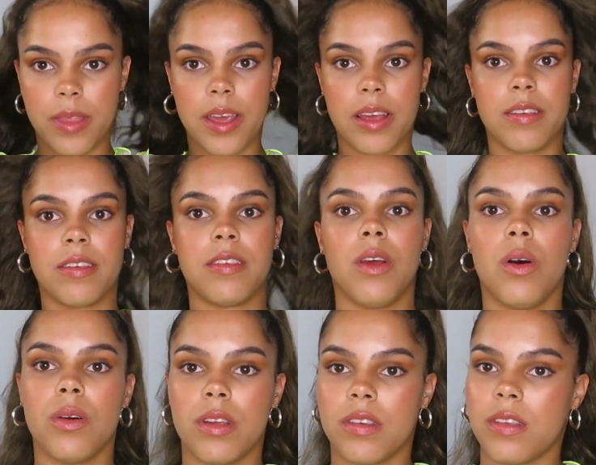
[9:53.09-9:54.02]
This,
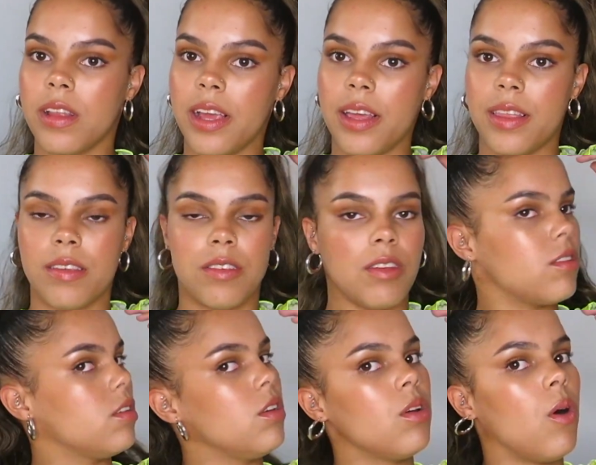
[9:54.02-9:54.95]
honestly, this
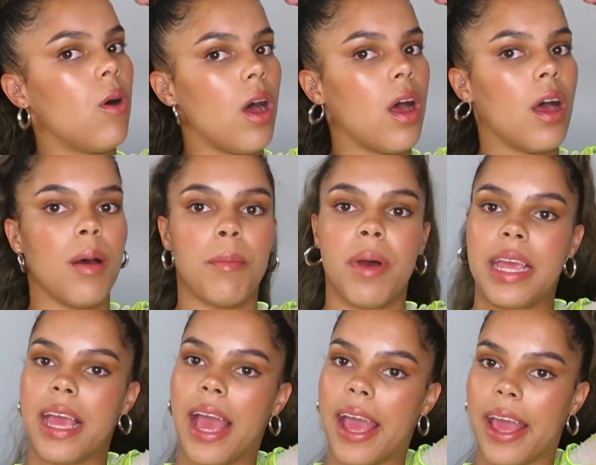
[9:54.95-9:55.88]
does not hurt
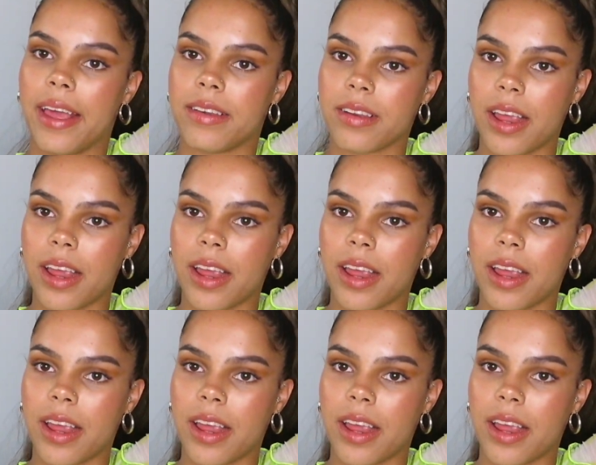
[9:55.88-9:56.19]
my head.